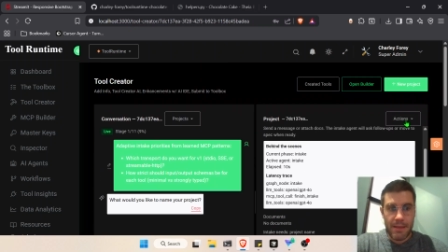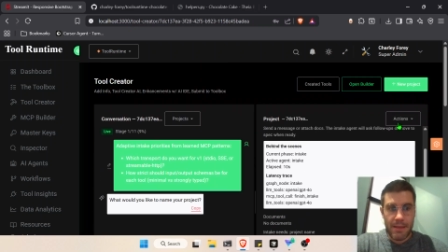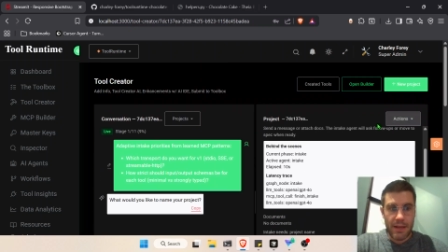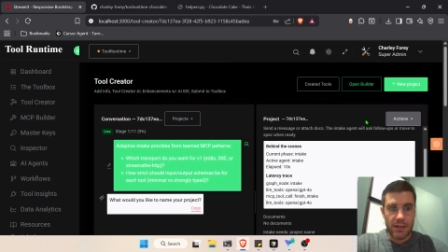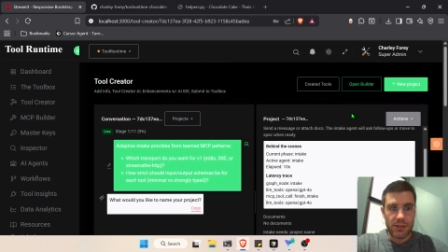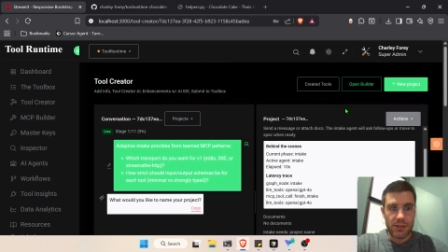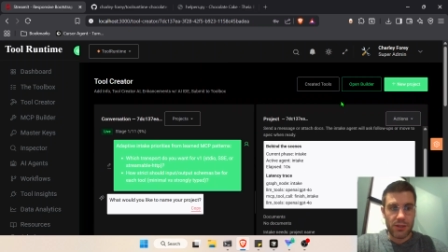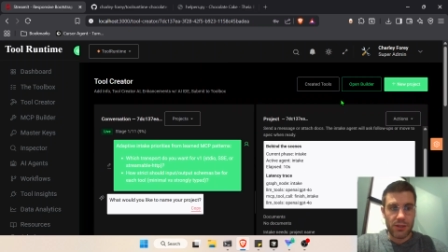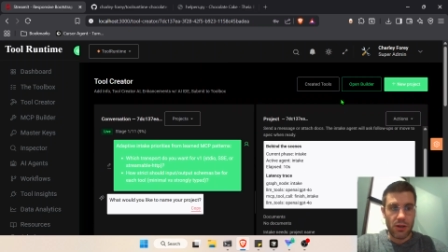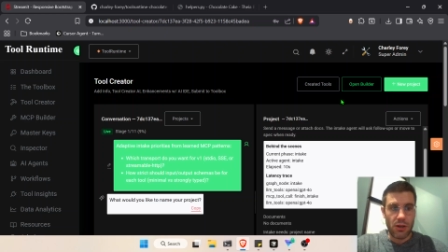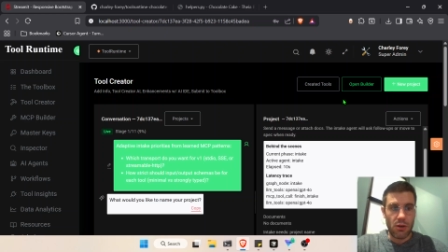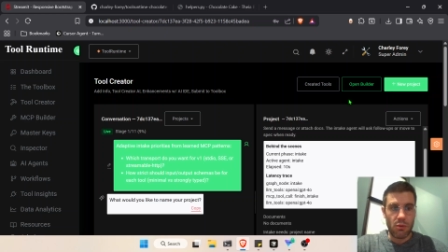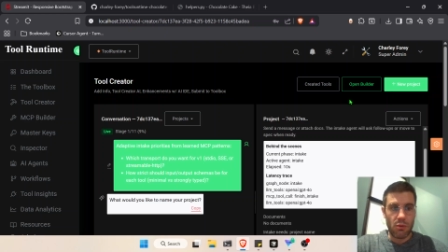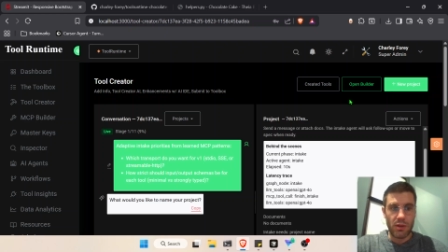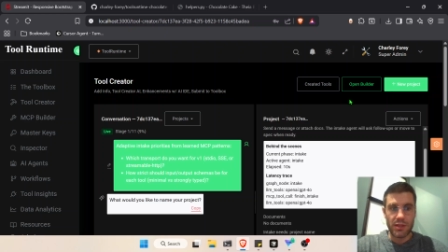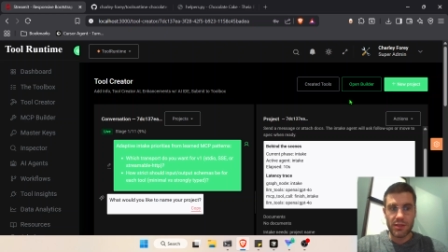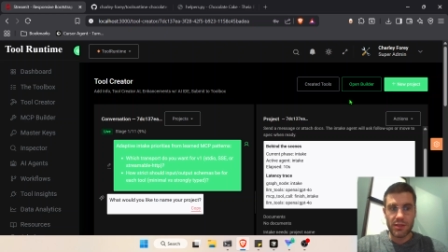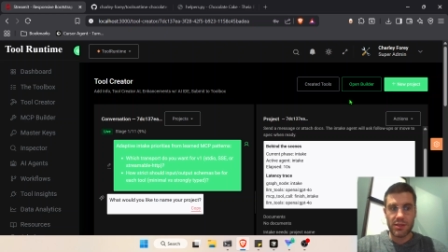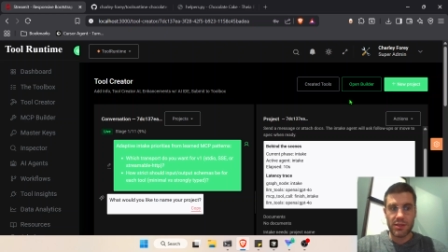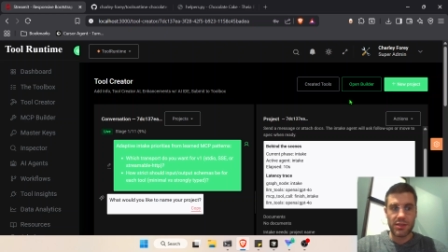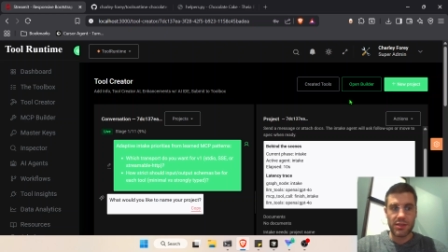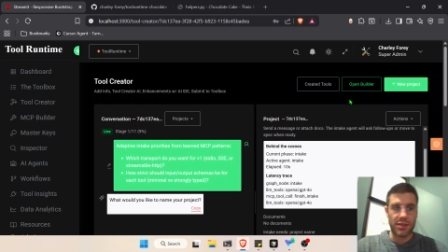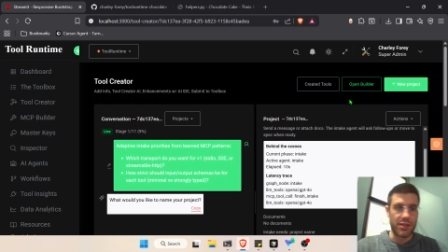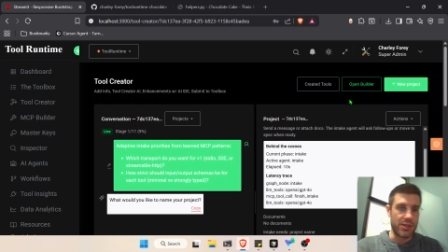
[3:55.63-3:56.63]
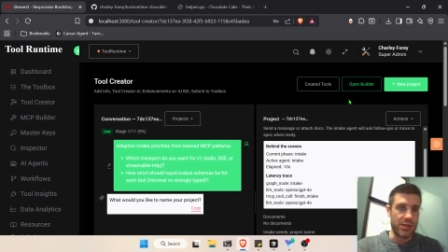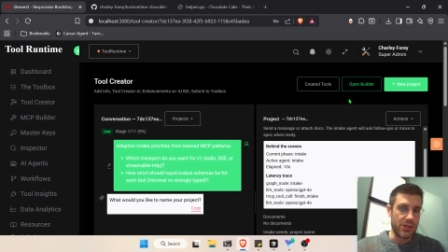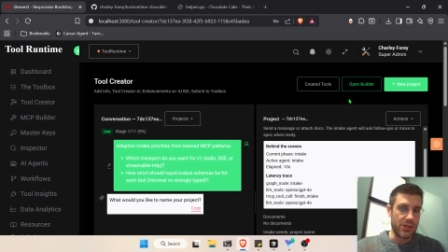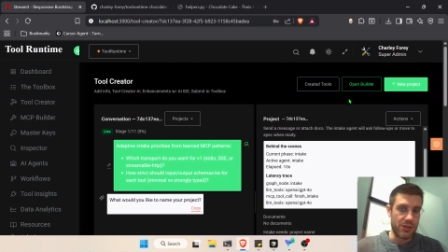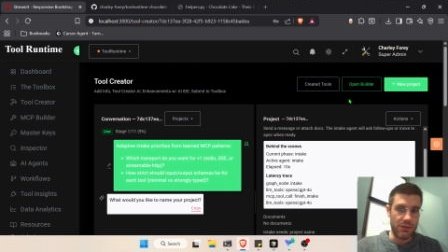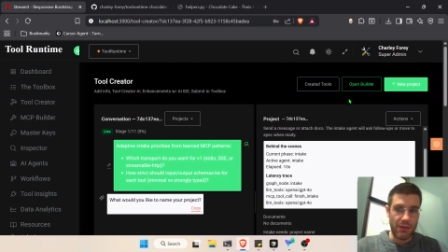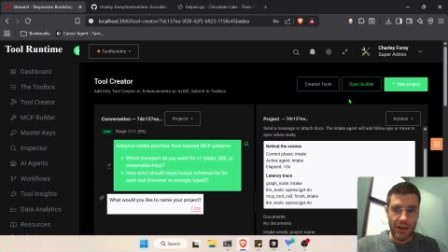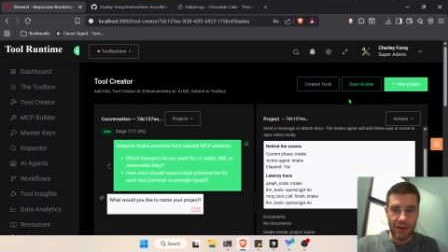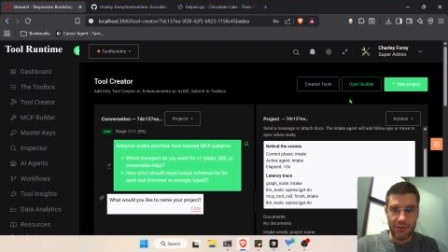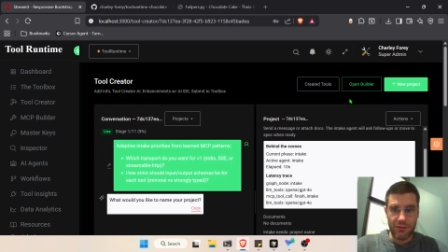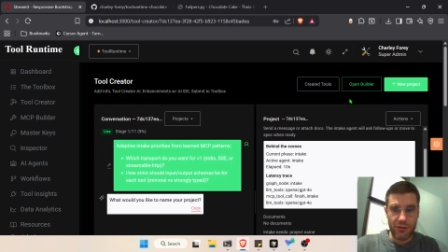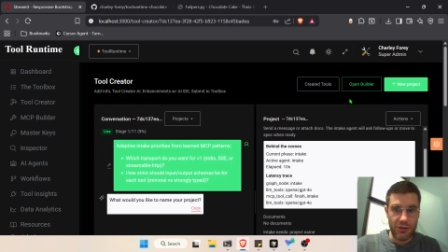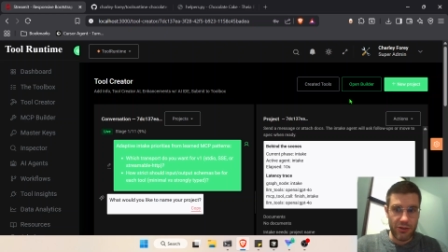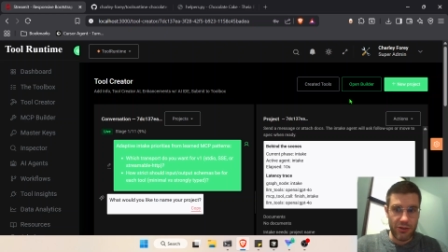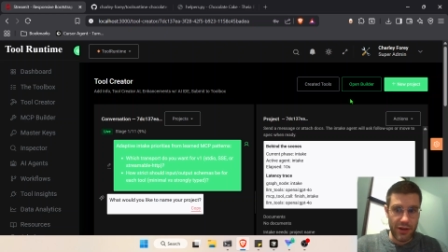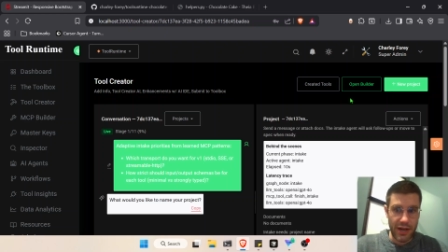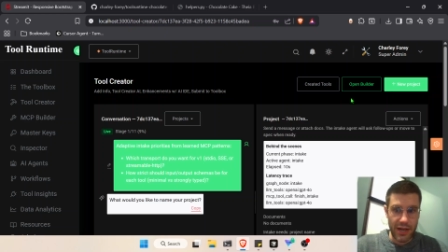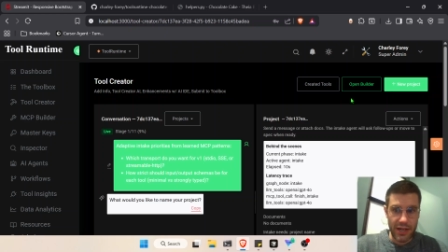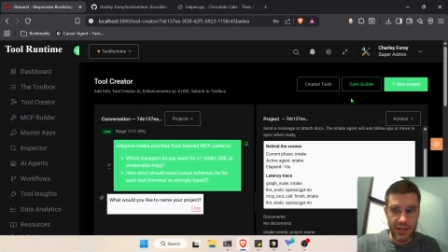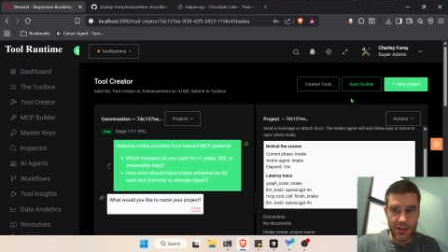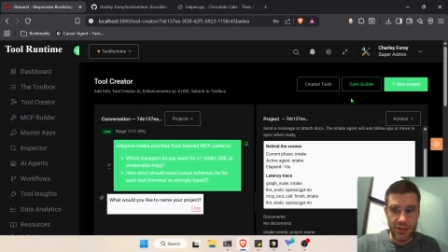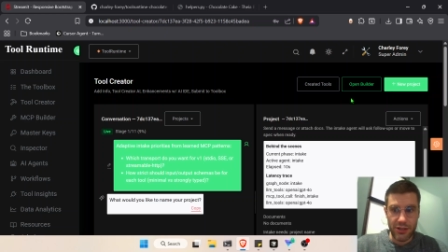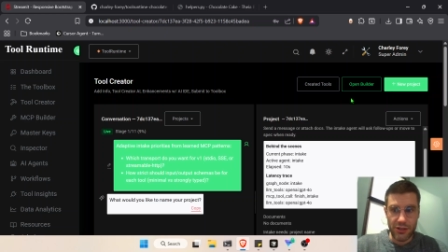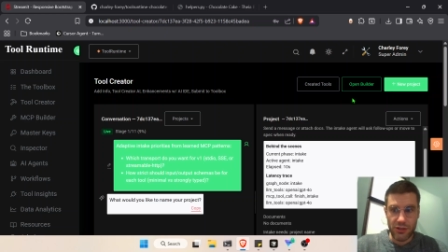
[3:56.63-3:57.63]
So once you have
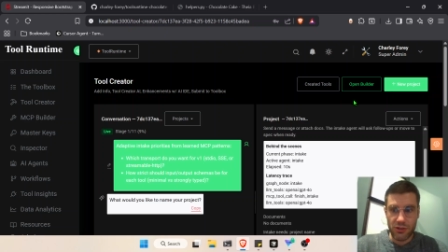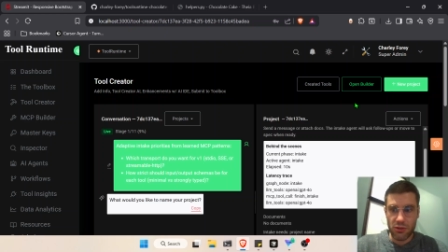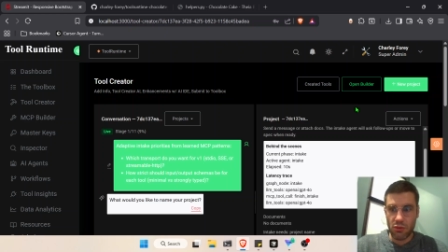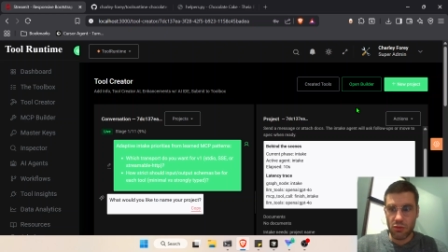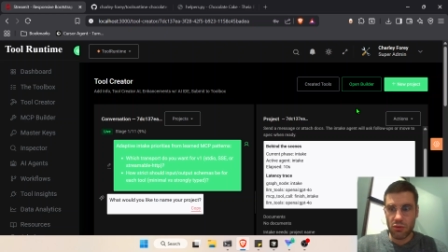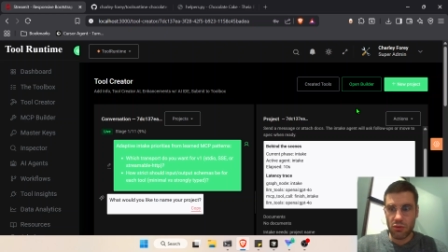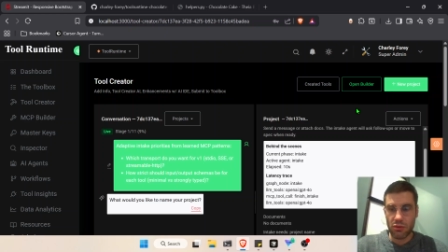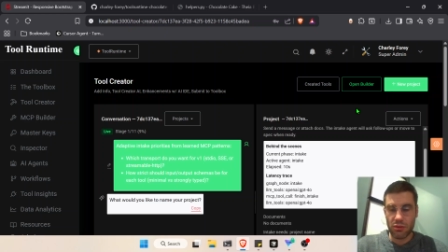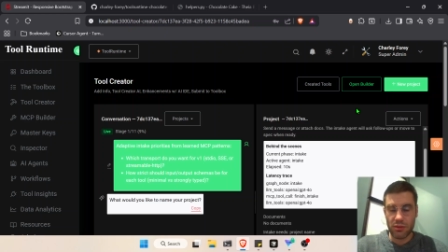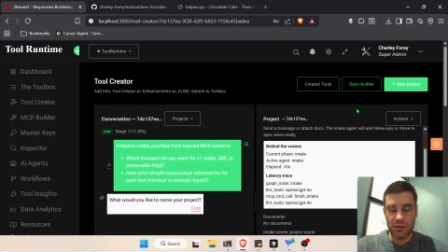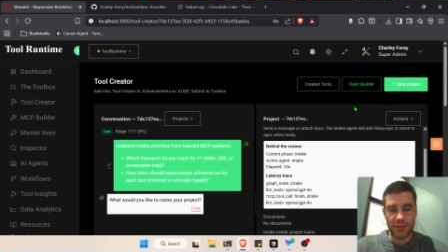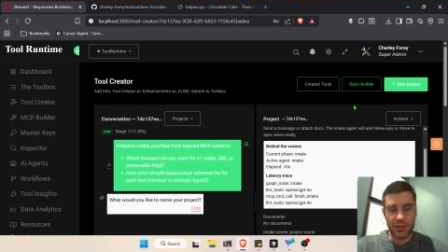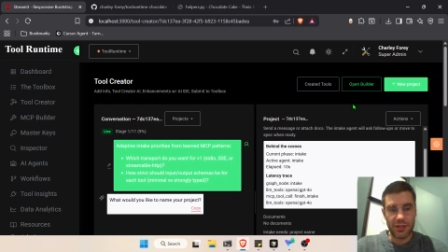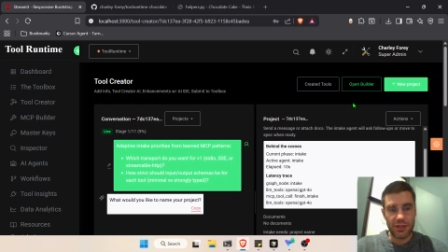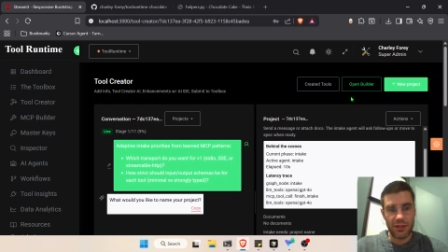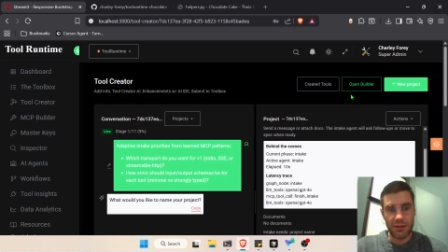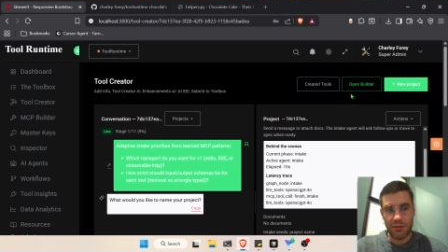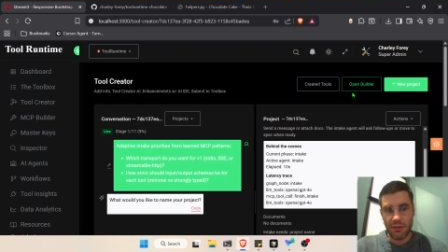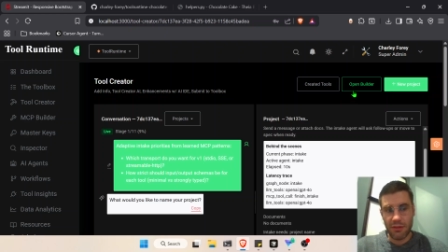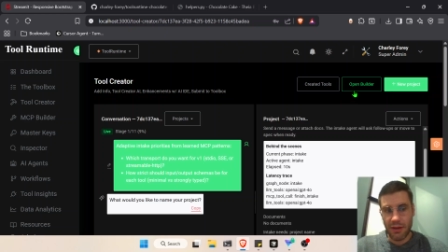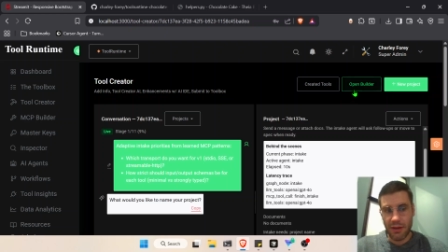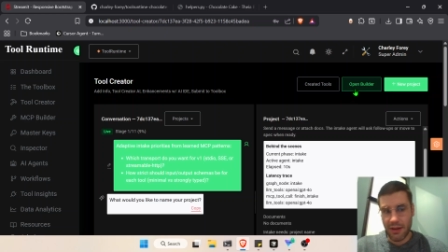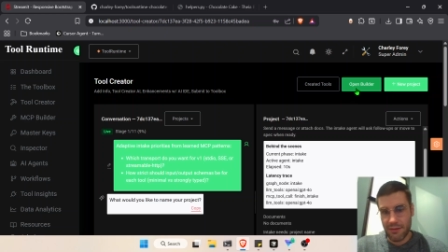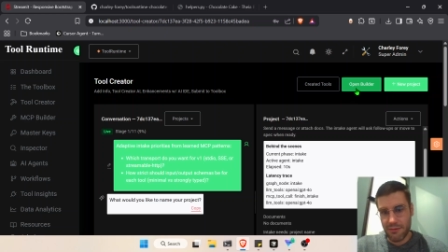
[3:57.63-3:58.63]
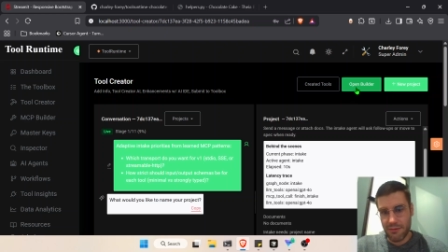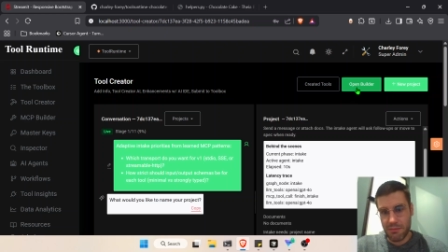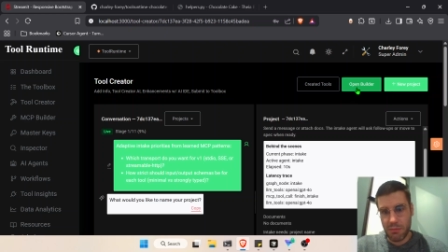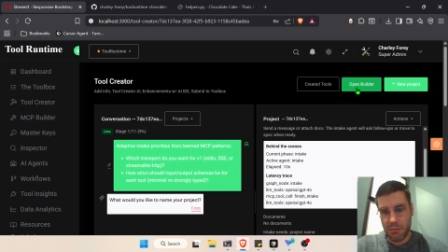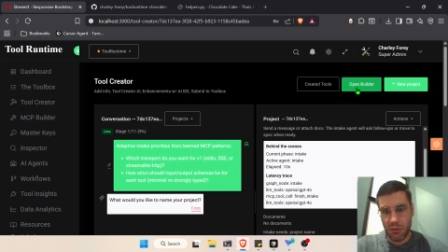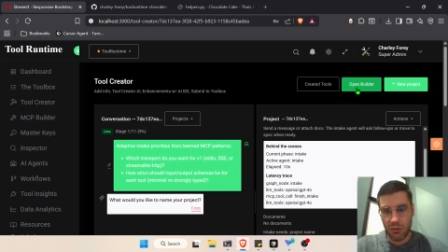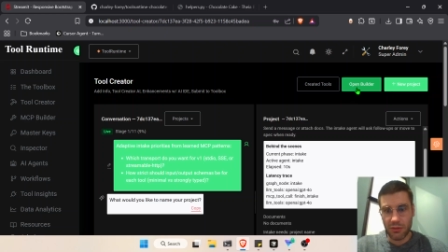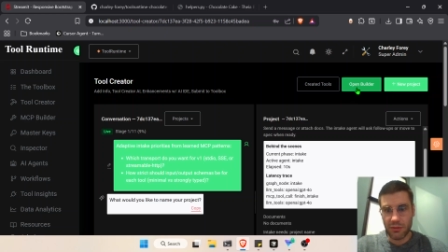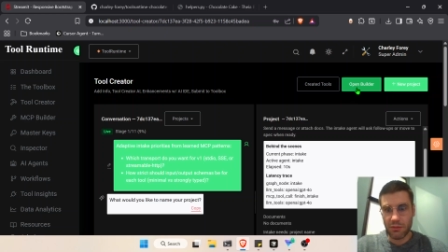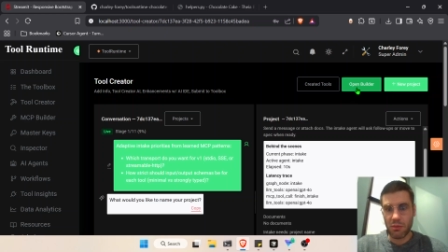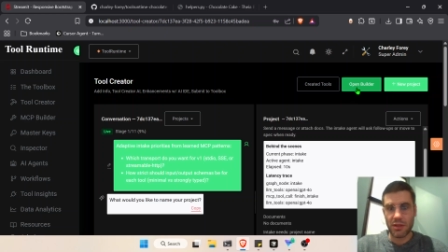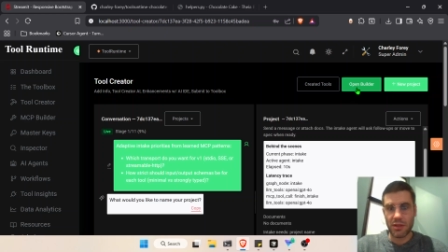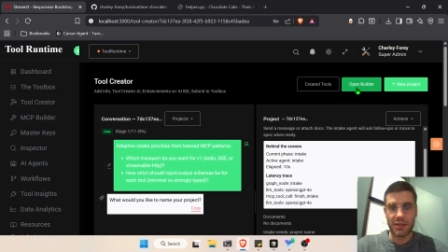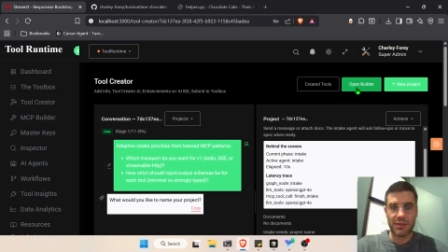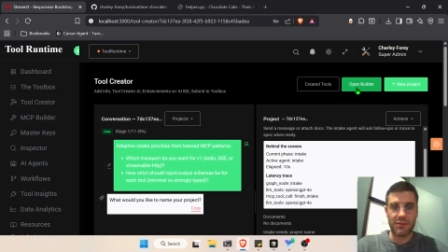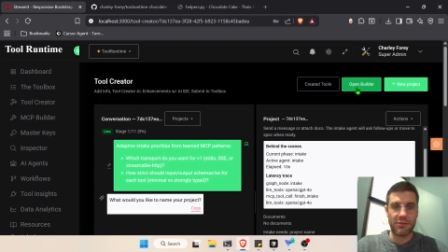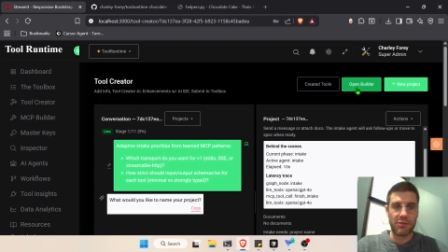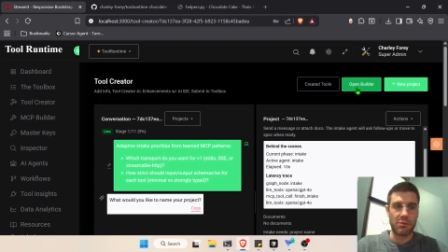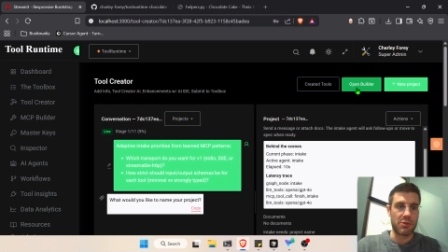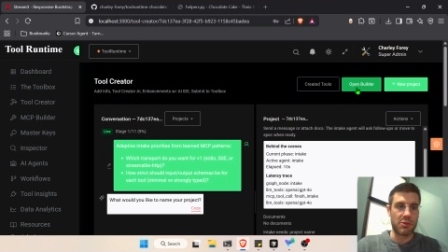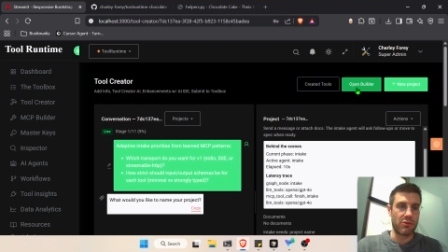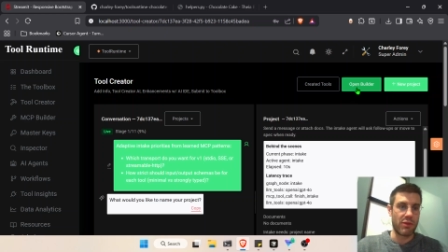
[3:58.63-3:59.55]
created your tools, you have pulled ones from the